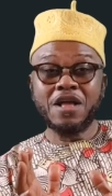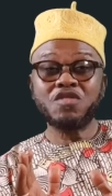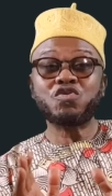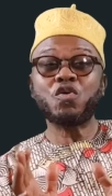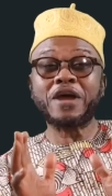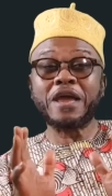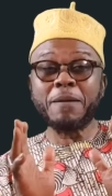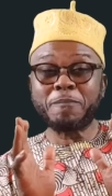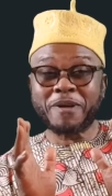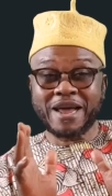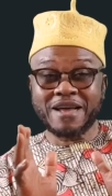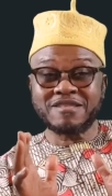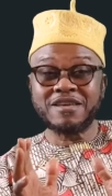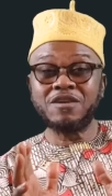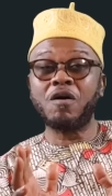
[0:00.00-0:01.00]
to keep
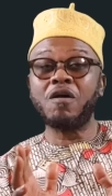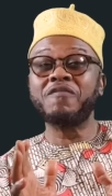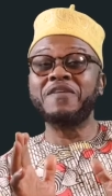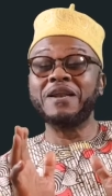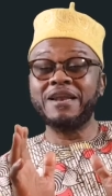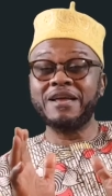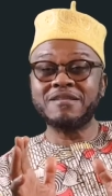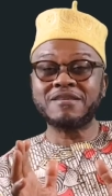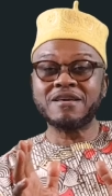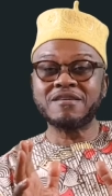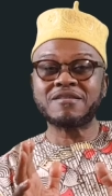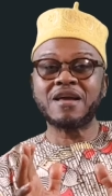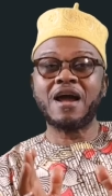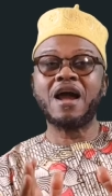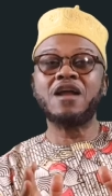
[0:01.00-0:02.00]
getting all the latest
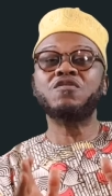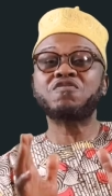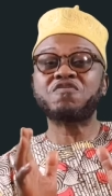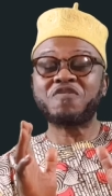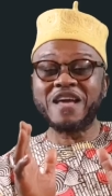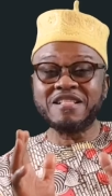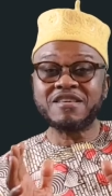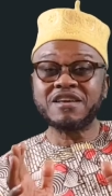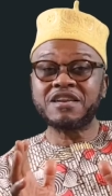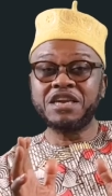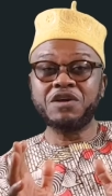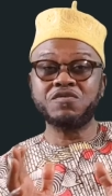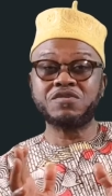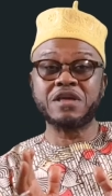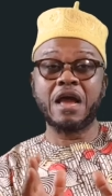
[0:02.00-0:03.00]
and authentic
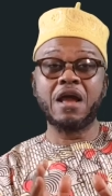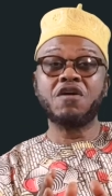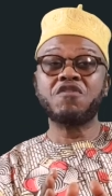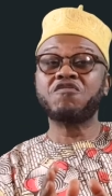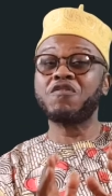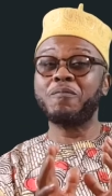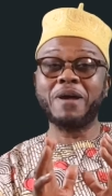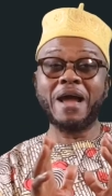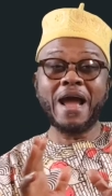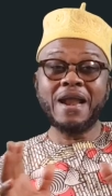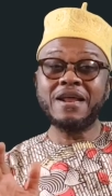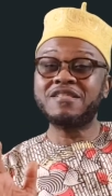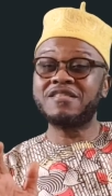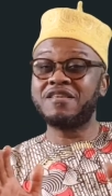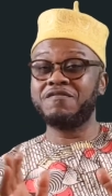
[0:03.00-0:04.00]
news from
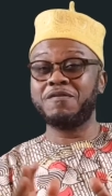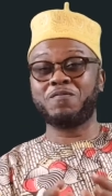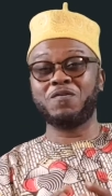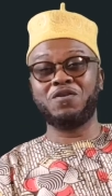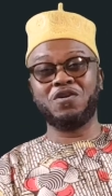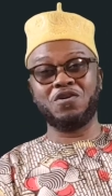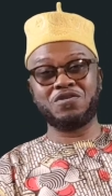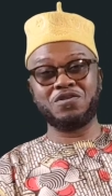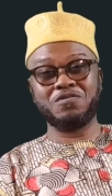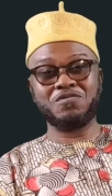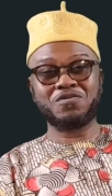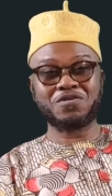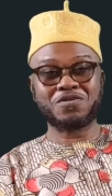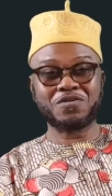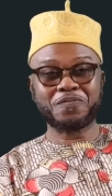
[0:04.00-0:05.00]
LATV
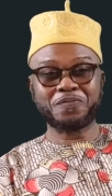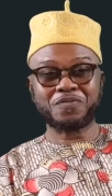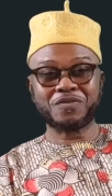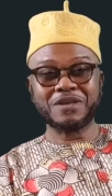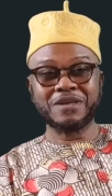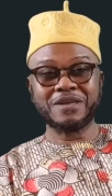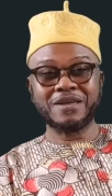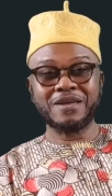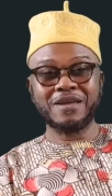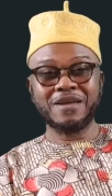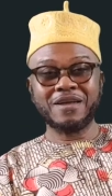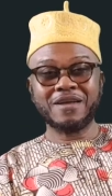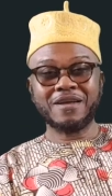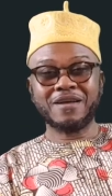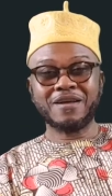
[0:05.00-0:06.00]
Productions.
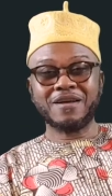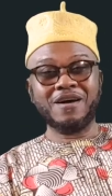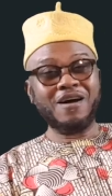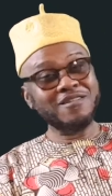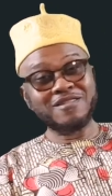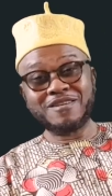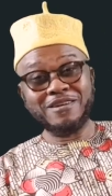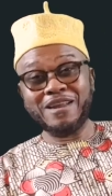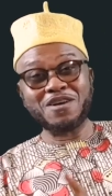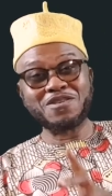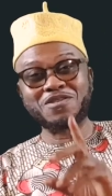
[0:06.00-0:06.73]
Until next